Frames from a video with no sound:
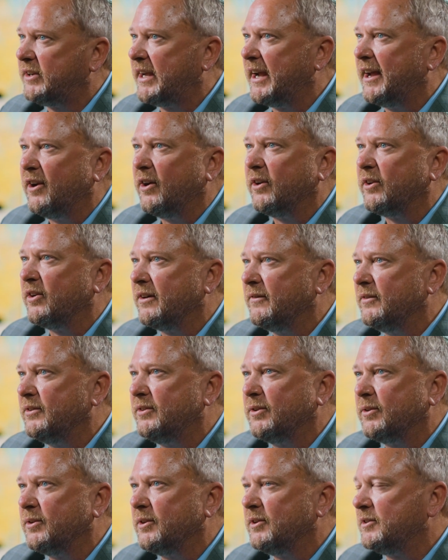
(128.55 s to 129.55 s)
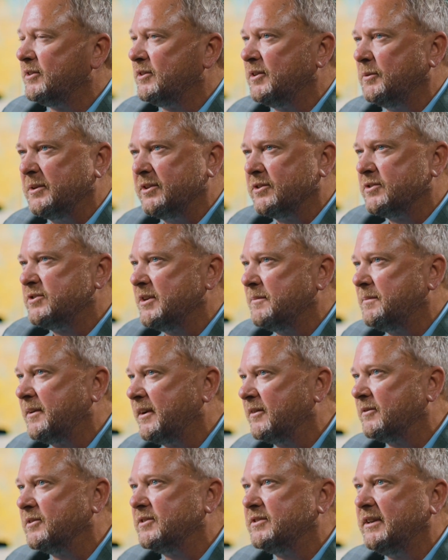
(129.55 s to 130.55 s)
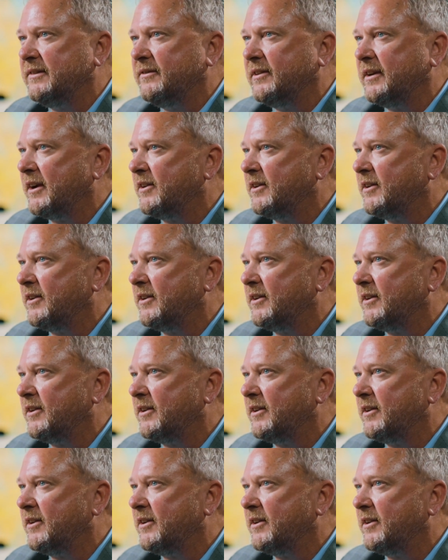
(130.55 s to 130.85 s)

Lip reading: scan all your inventories when you're shipping and receiving.